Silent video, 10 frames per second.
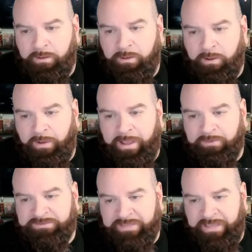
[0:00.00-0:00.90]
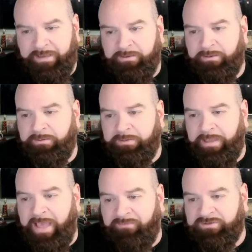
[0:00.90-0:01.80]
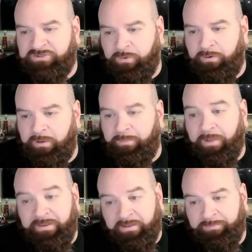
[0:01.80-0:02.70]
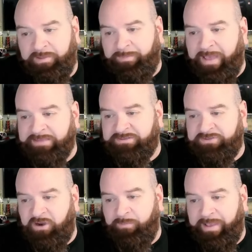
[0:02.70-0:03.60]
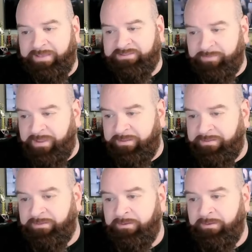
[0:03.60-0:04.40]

Ohio State, they have an incomplete pass to Jeremiah Smith,